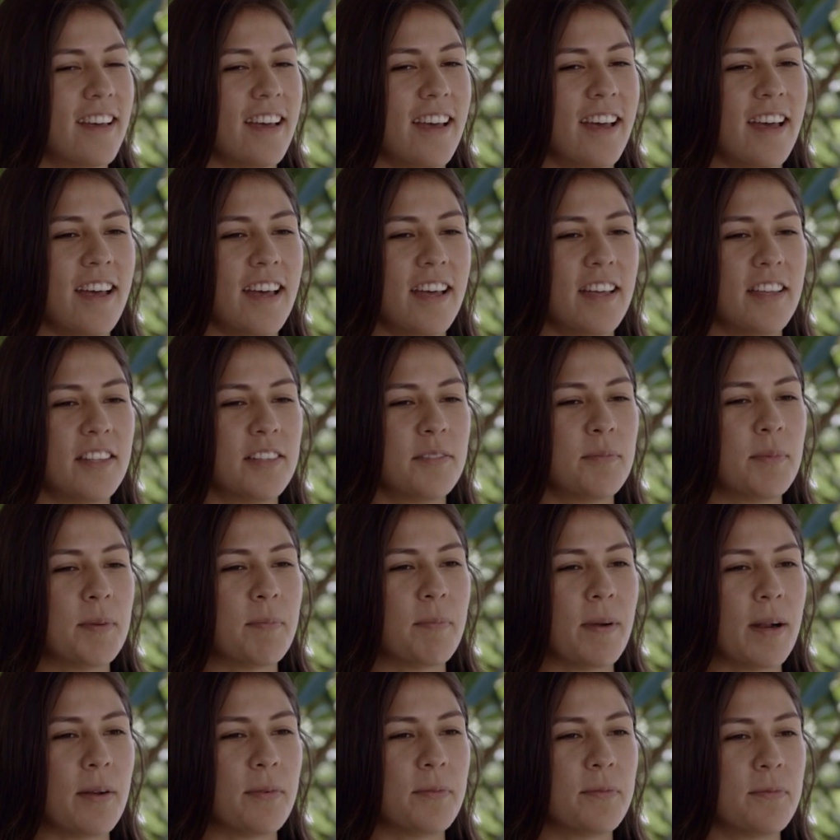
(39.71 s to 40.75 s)
and be
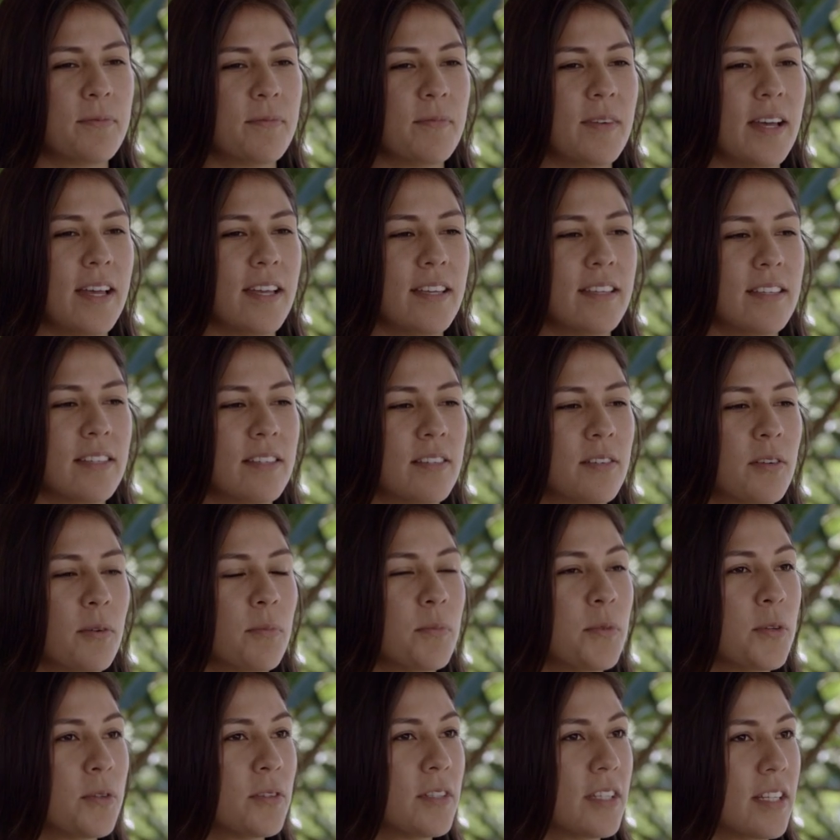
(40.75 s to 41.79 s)
part of my
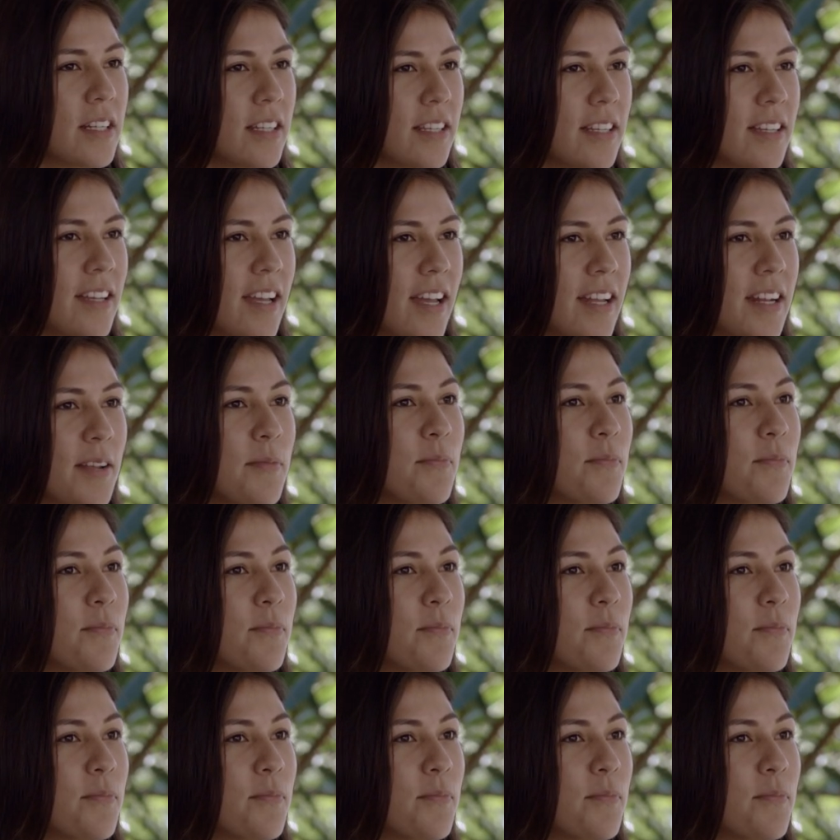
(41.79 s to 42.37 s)
community. And I